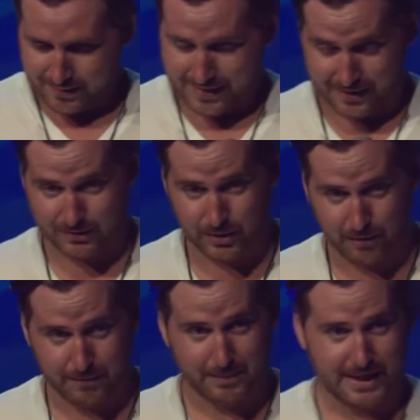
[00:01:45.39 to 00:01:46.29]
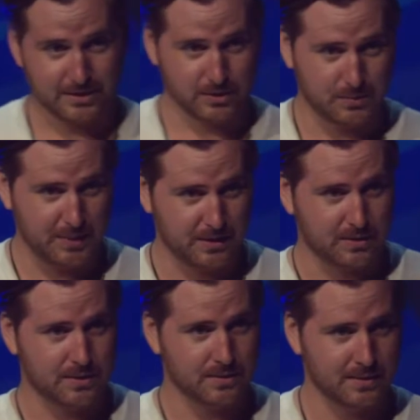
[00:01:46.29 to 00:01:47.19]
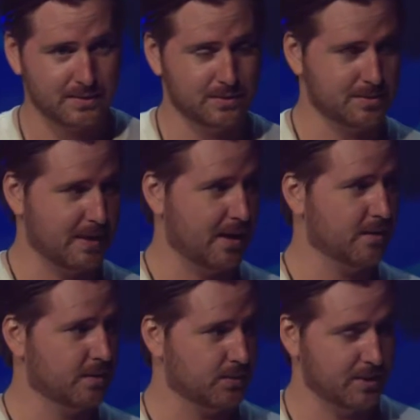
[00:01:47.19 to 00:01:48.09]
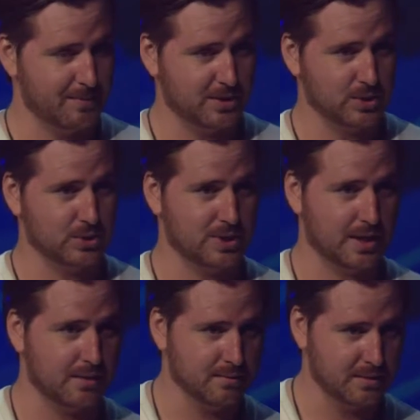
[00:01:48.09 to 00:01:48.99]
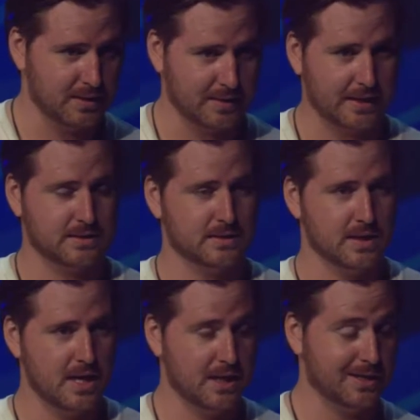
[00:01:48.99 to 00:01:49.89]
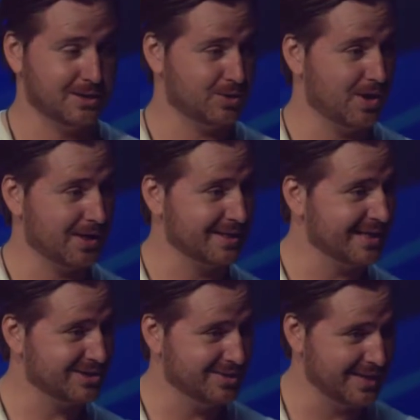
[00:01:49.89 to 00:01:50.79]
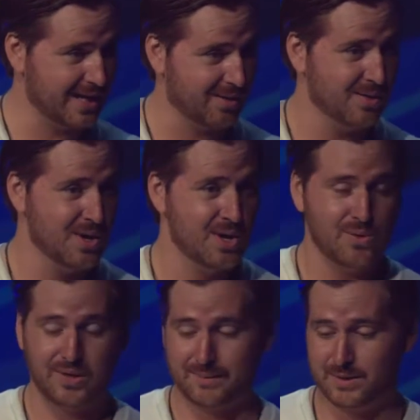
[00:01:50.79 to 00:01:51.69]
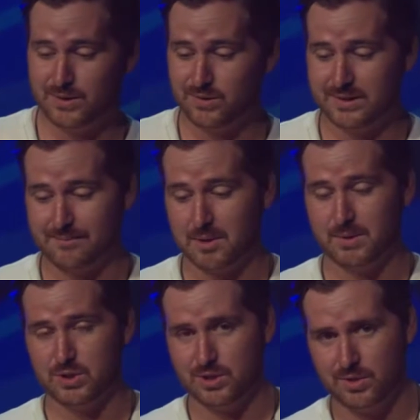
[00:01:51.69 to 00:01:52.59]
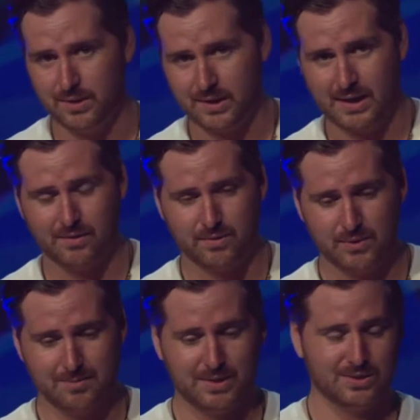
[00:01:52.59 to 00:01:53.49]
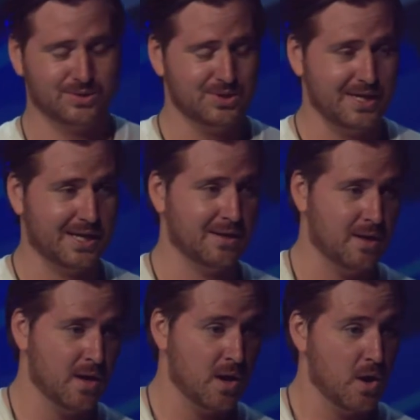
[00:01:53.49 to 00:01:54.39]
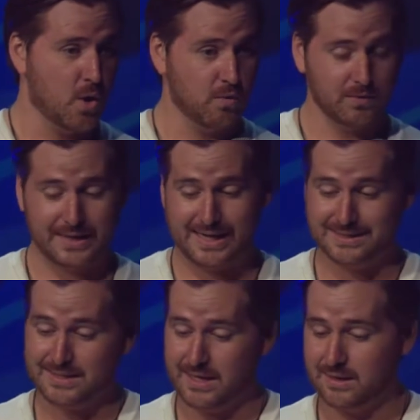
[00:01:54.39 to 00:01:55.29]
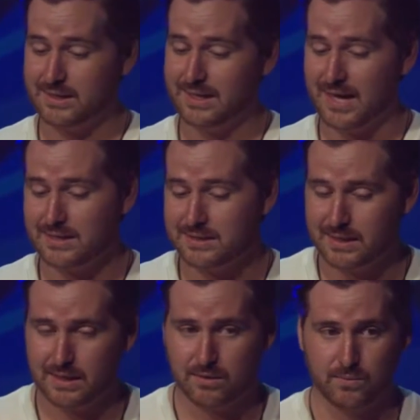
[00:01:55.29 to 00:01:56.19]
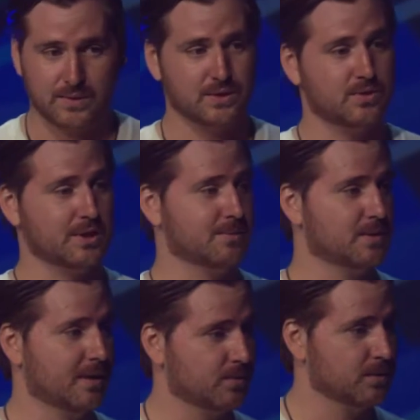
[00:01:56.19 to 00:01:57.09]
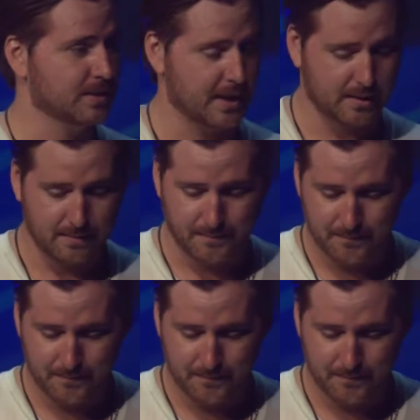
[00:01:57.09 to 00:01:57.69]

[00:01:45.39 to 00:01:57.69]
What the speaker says: as you know from last year's speech, it was about the three-dimensional chain. And that's an initial architecture. And now what I'm going to do is I'm going to be showing how the three-dimensional chain overlays and connects in with the Tritium software stack.